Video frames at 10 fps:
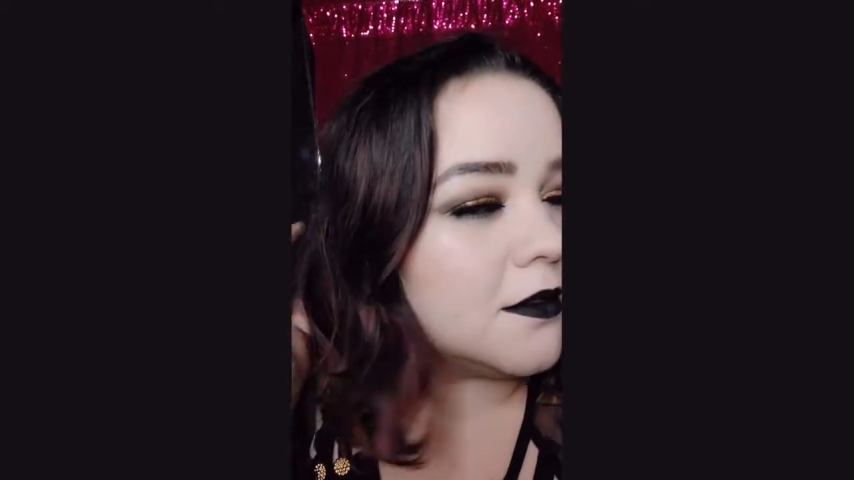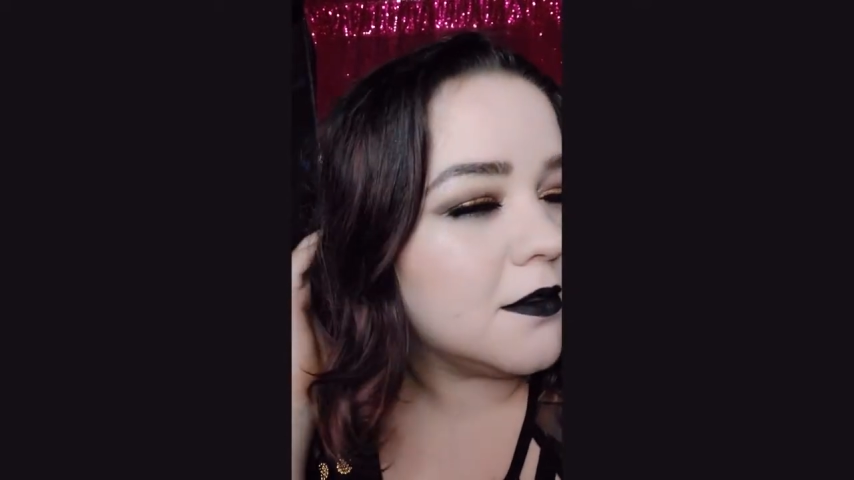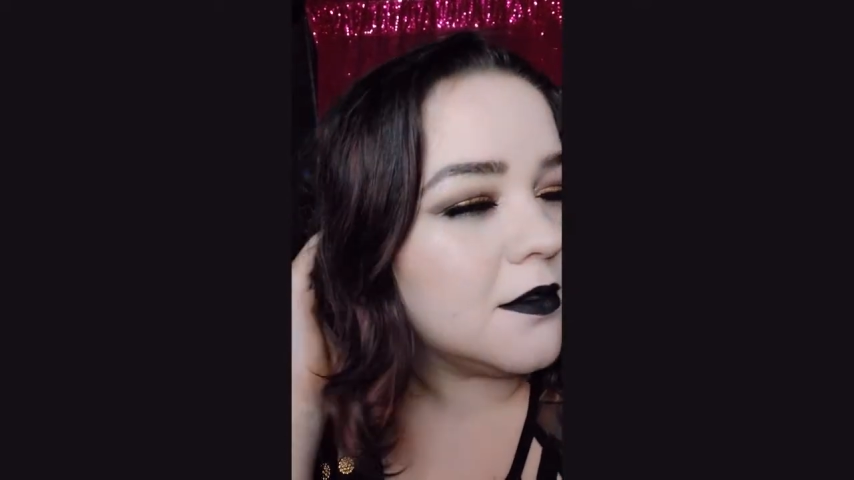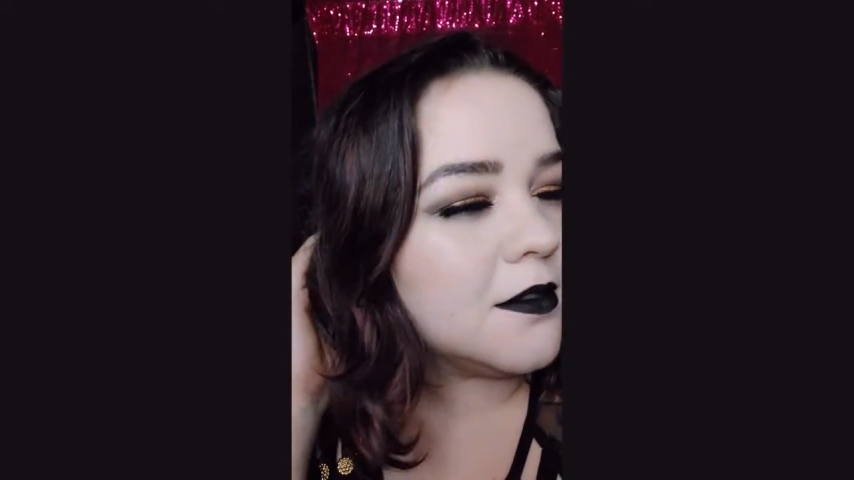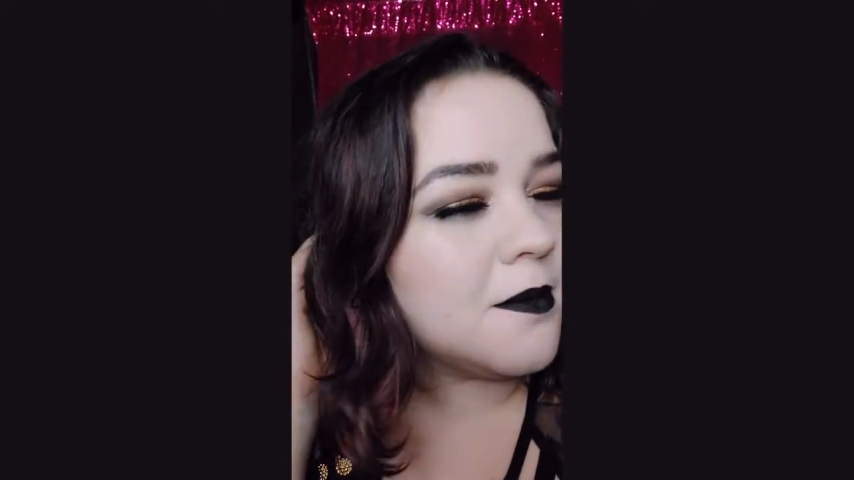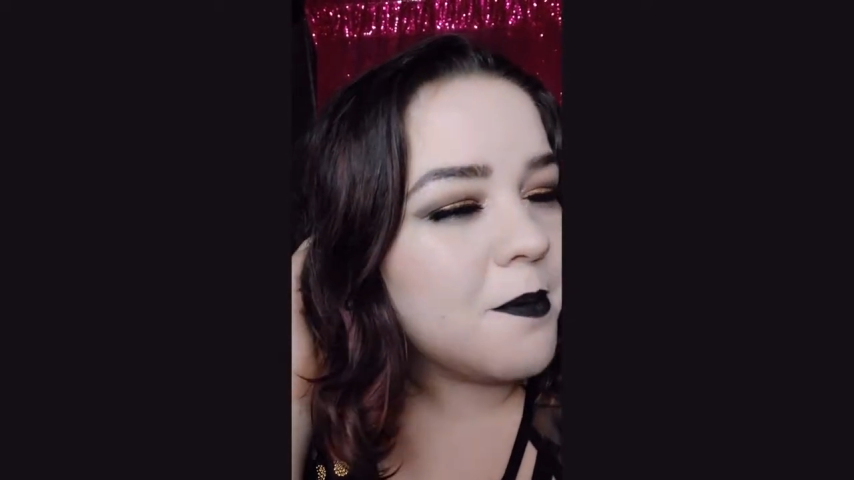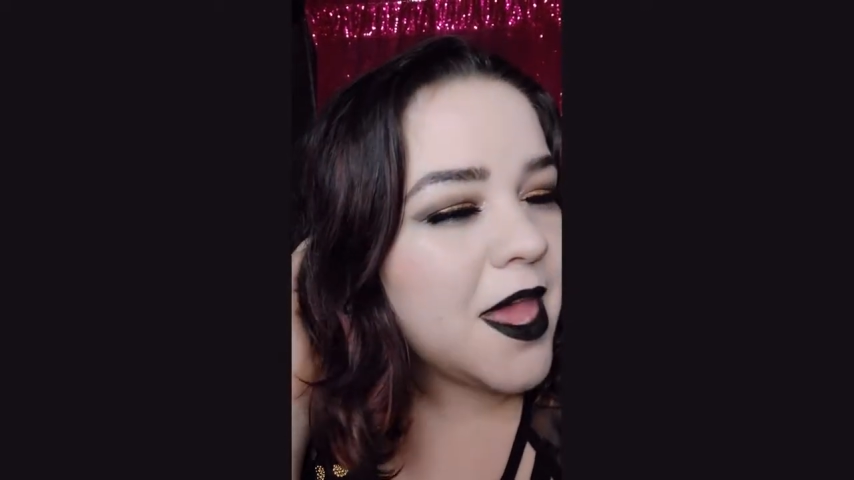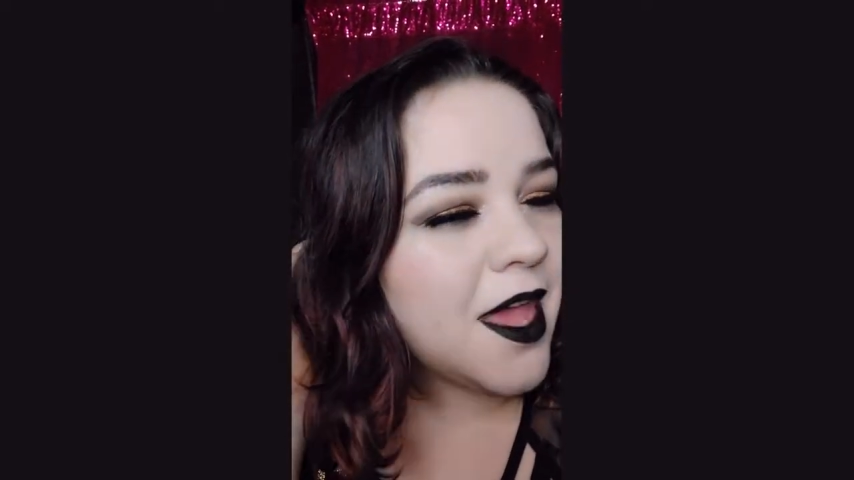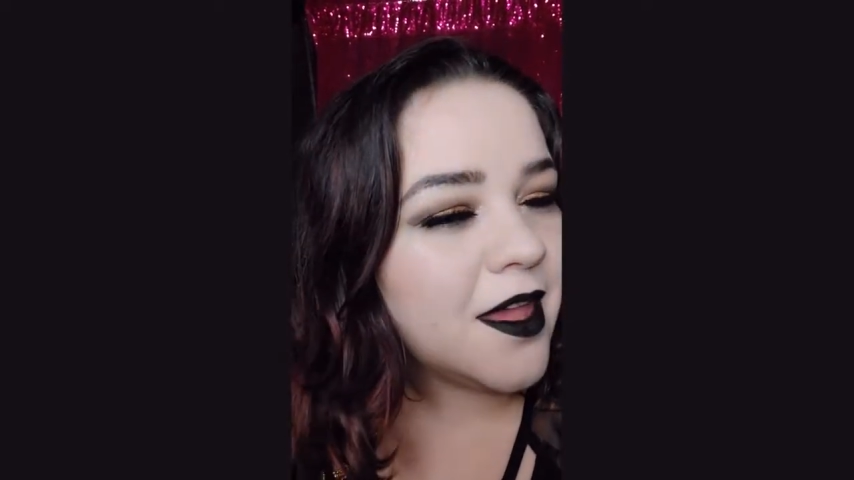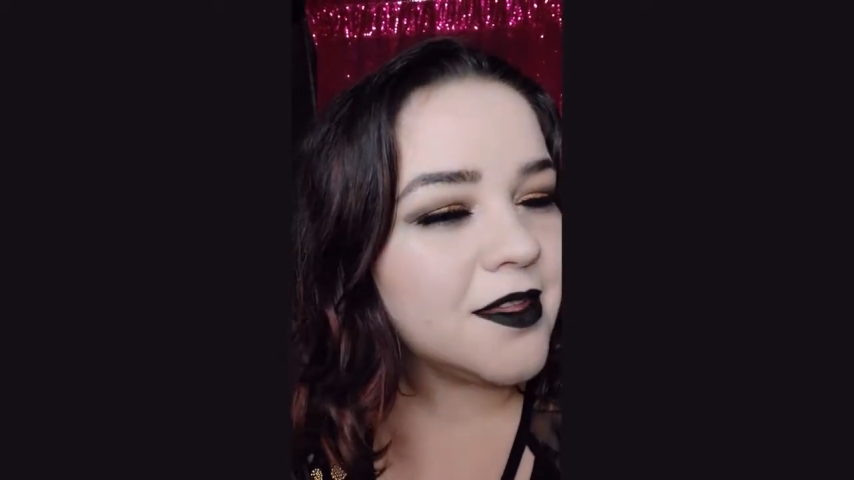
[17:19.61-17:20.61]
The
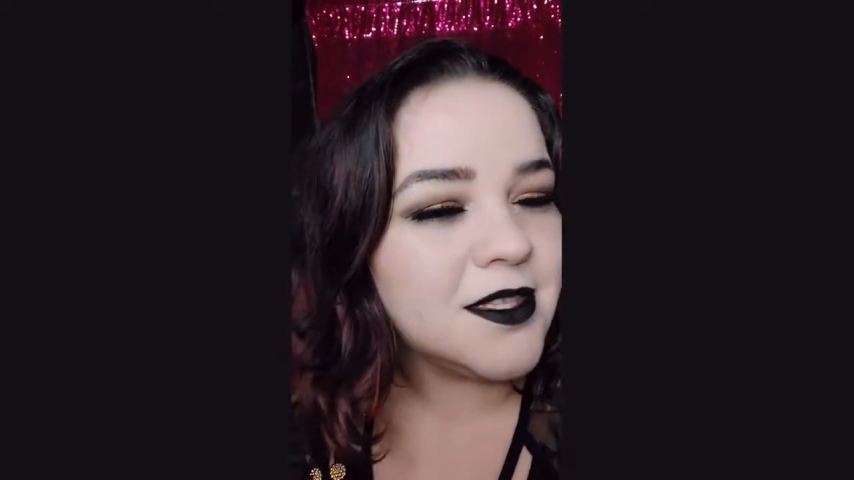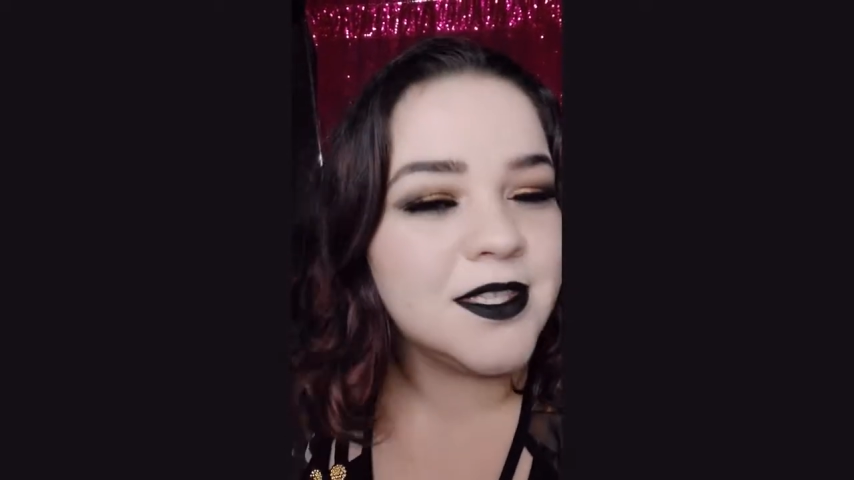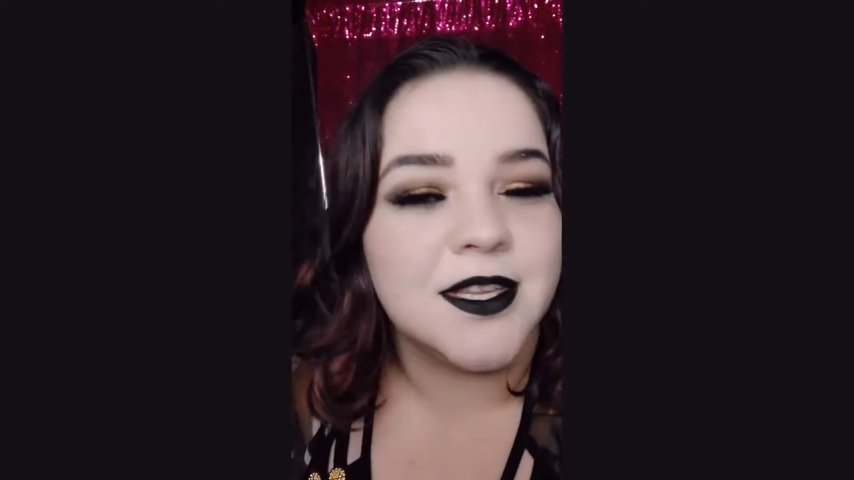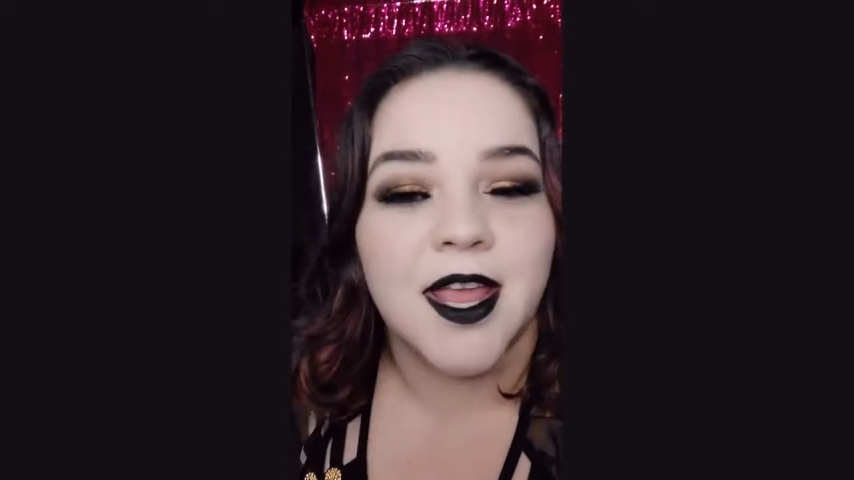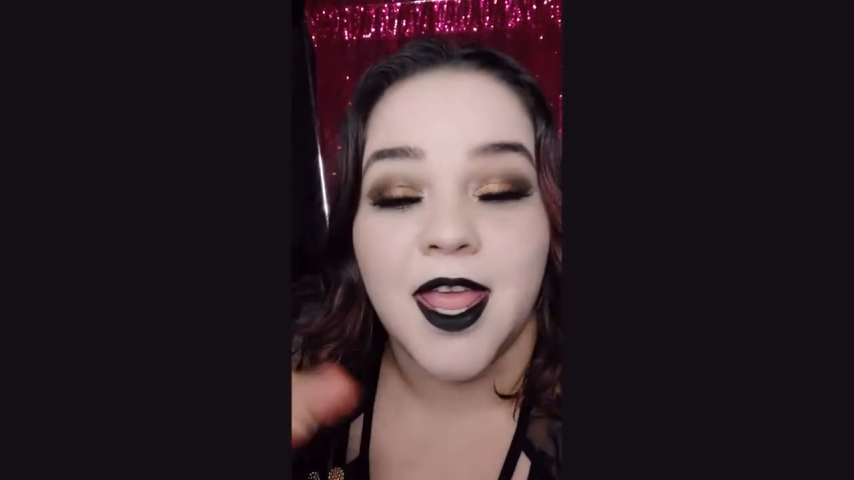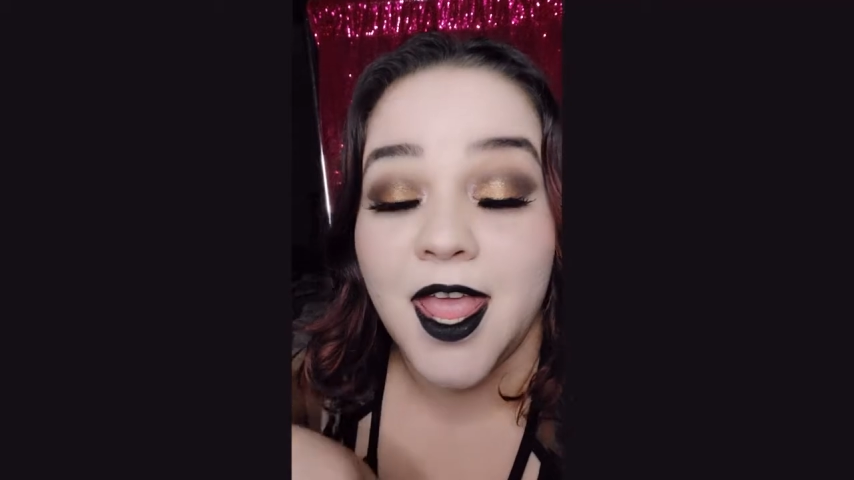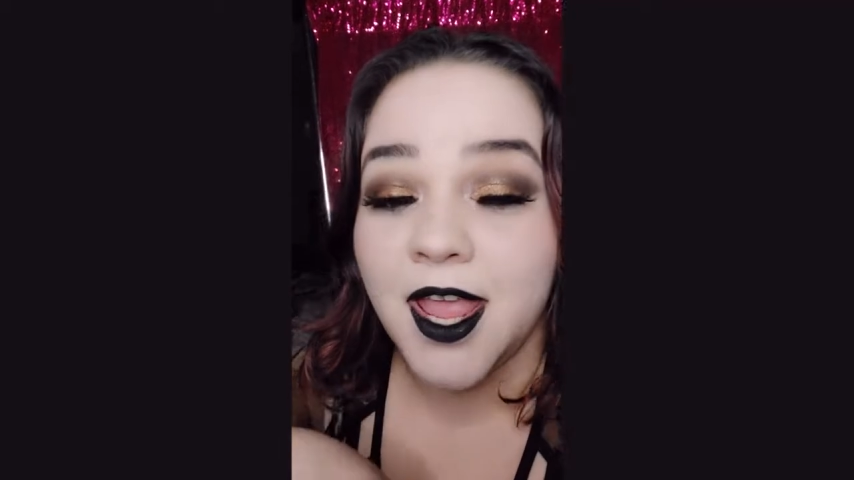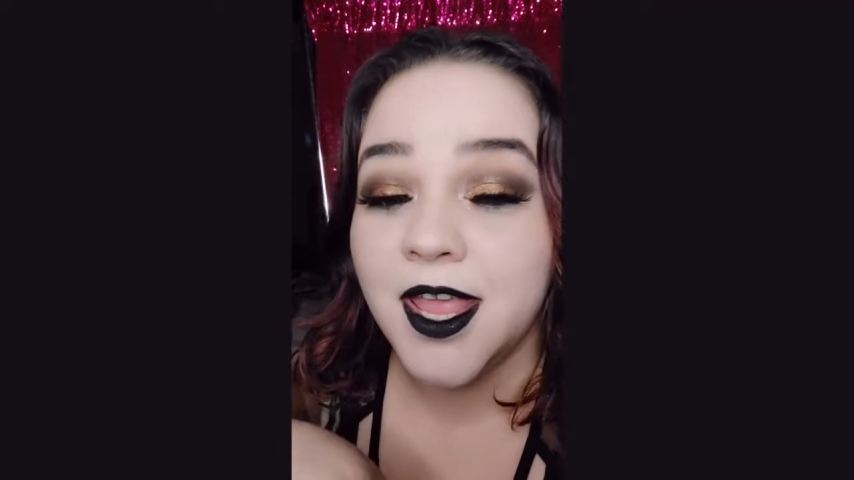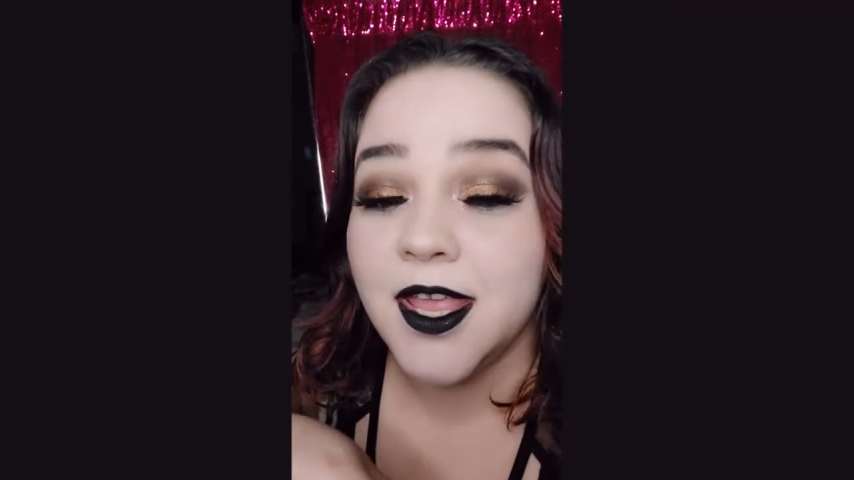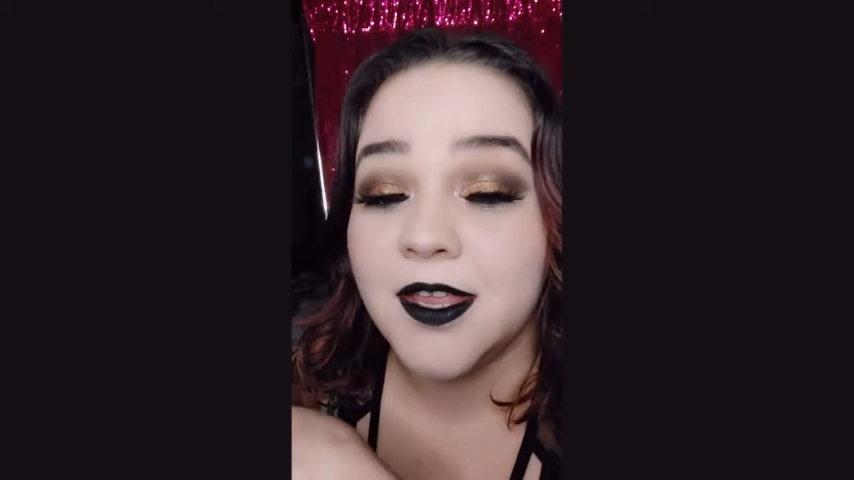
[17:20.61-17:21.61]
mattes, I
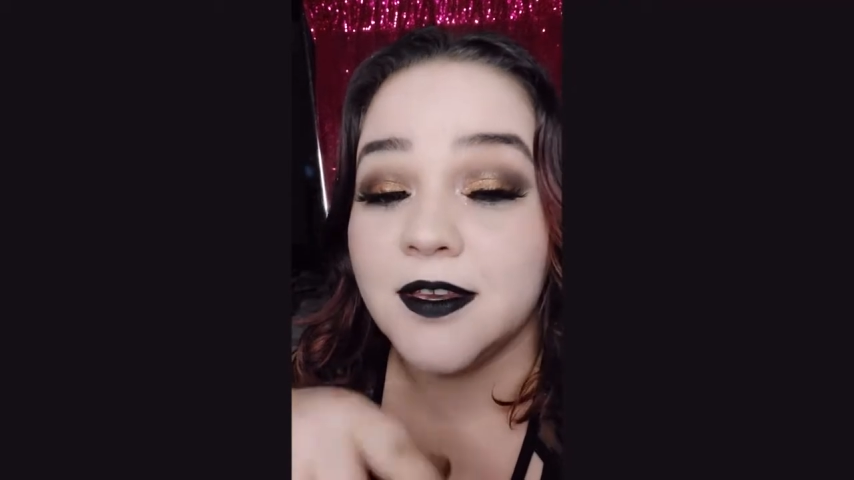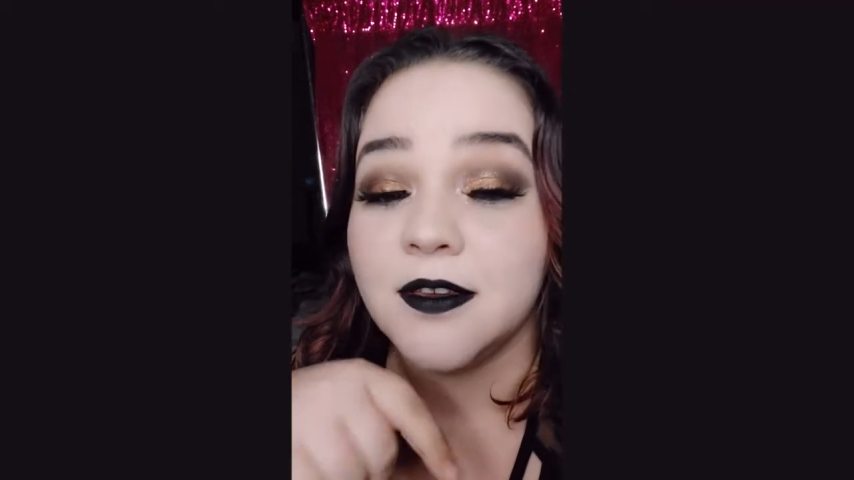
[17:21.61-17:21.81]
hate.